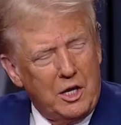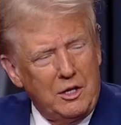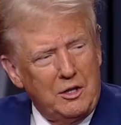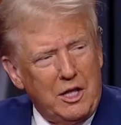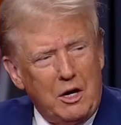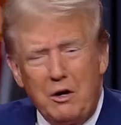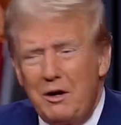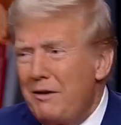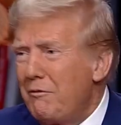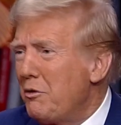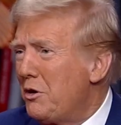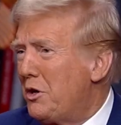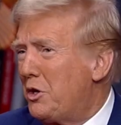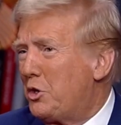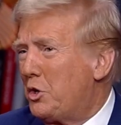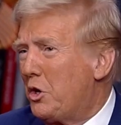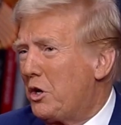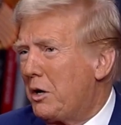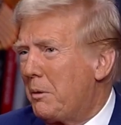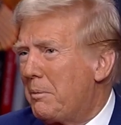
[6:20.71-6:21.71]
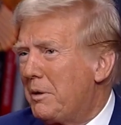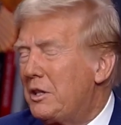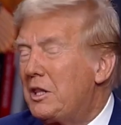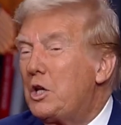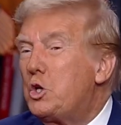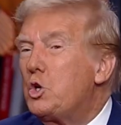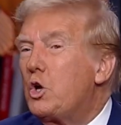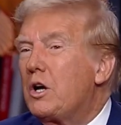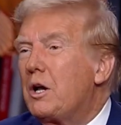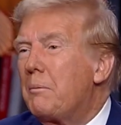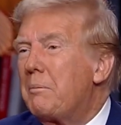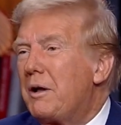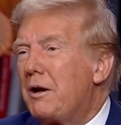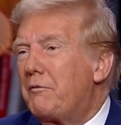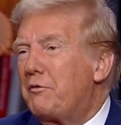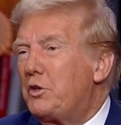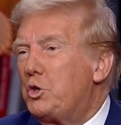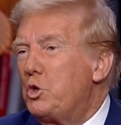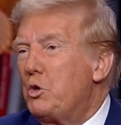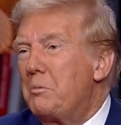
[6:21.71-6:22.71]
And they don't even want to talk about it. They talk about
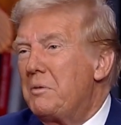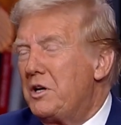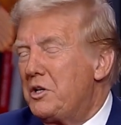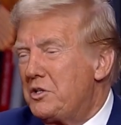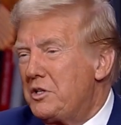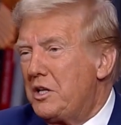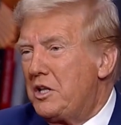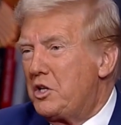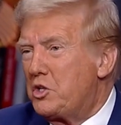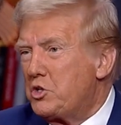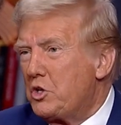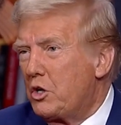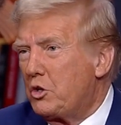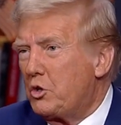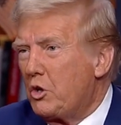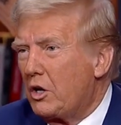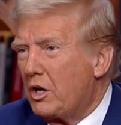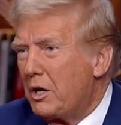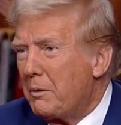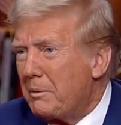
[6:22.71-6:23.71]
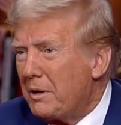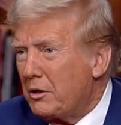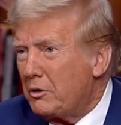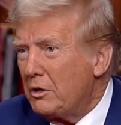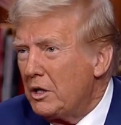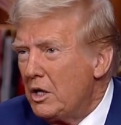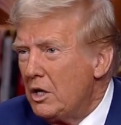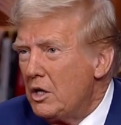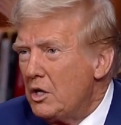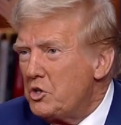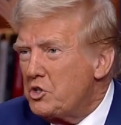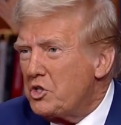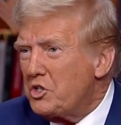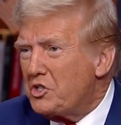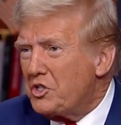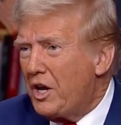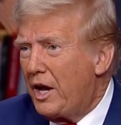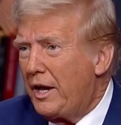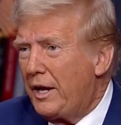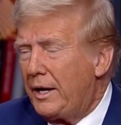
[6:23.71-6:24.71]
it for 2 minutes, then they start talking about
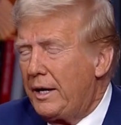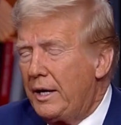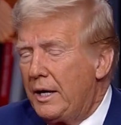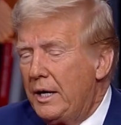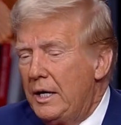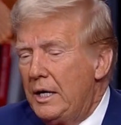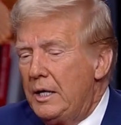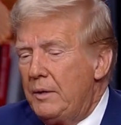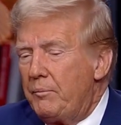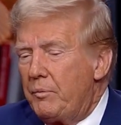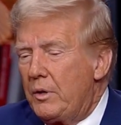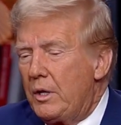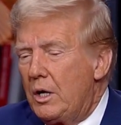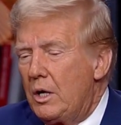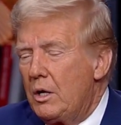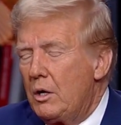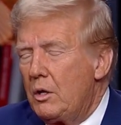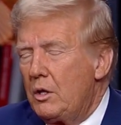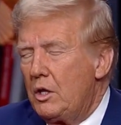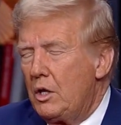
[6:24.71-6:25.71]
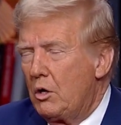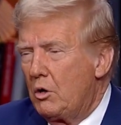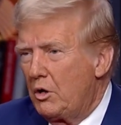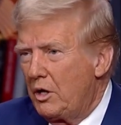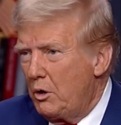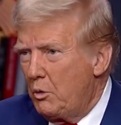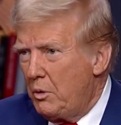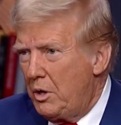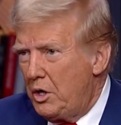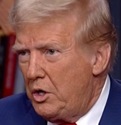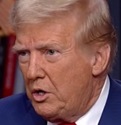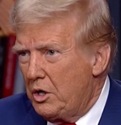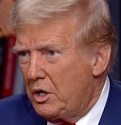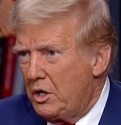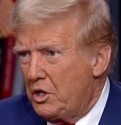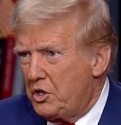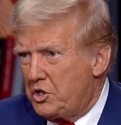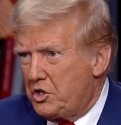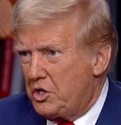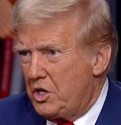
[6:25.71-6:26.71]
society. The only way you're
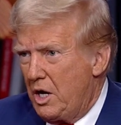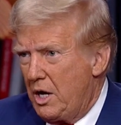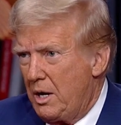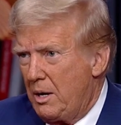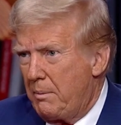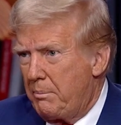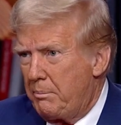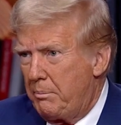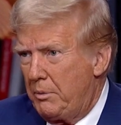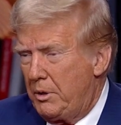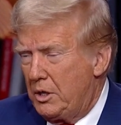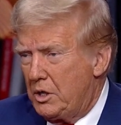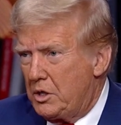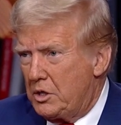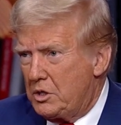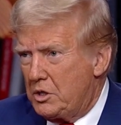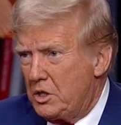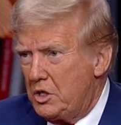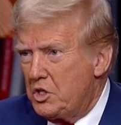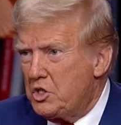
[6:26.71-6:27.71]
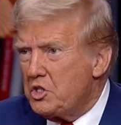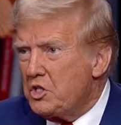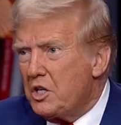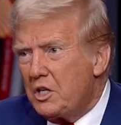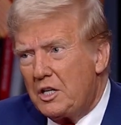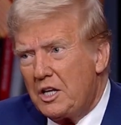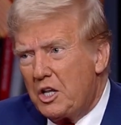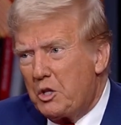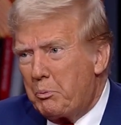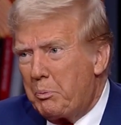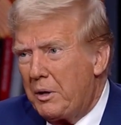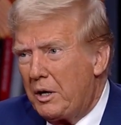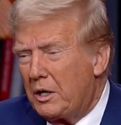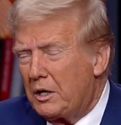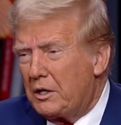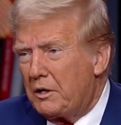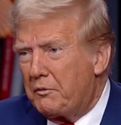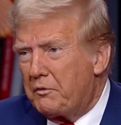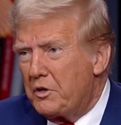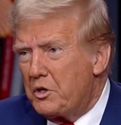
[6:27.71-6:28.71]
going to stop this is the death
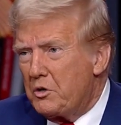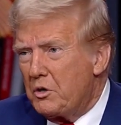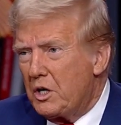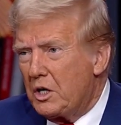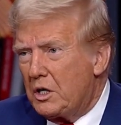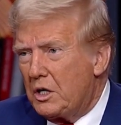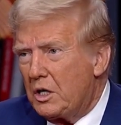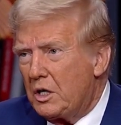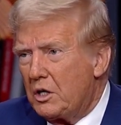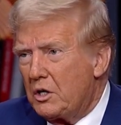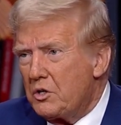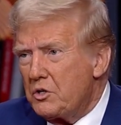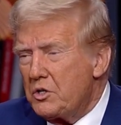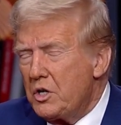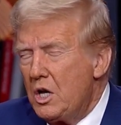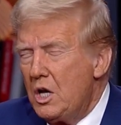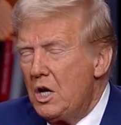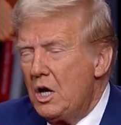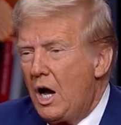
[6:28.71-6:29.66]
penalty for drug dealers.